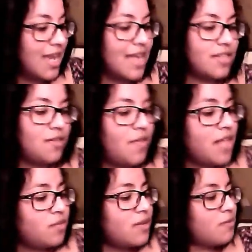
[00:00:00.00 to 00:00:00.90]
So that's
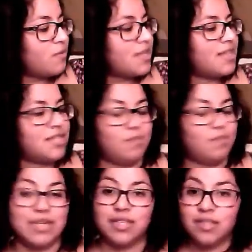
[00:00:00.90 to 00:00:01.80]
what really this piece
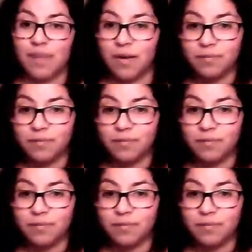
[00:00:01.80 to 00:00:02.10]
is about.